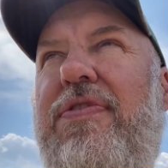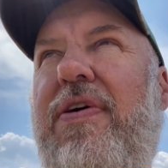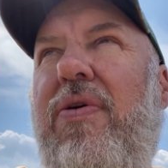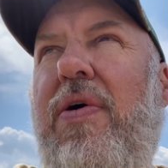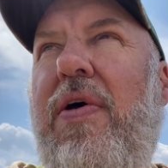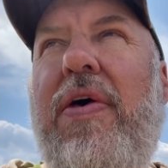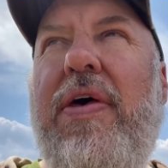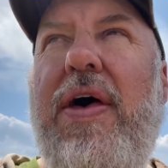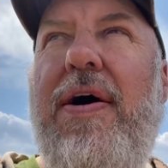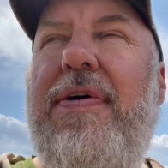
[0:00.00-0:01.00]
So
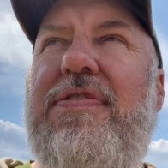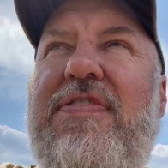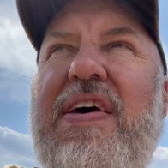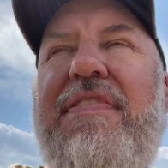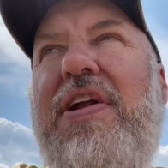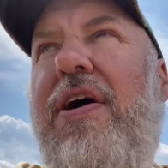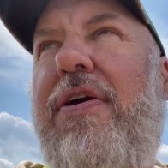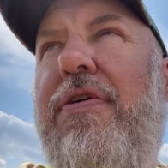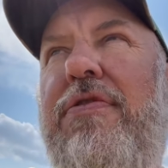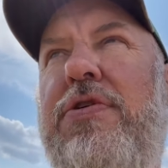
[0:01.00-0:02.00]

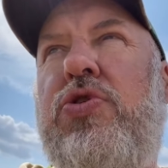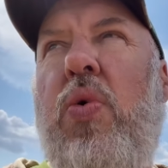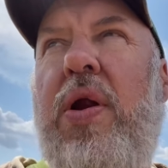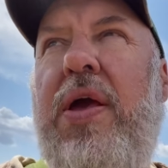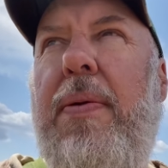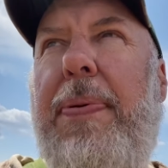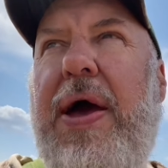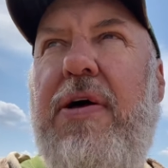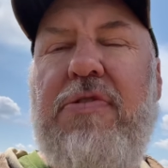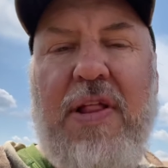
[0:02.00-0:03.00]
720
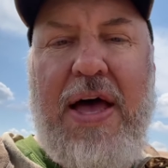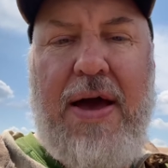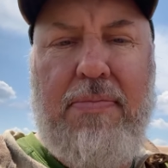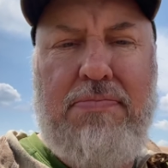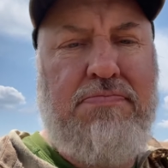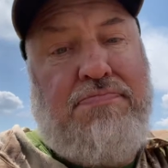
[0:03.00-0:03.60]
pounds of lime,